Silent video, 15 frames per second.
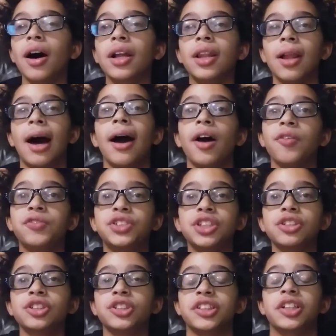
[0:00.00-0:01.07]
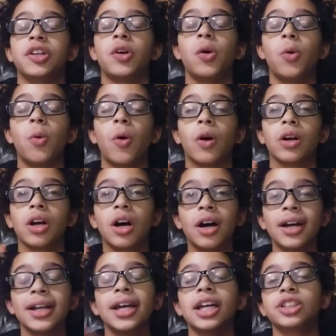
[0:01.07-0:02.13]
a lot of children who are
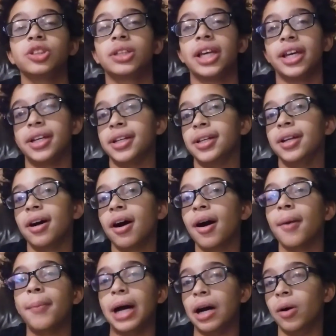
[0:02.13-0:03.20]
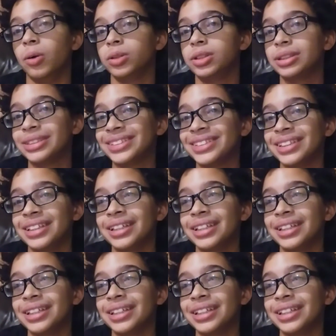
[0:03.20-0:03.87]
uneducated about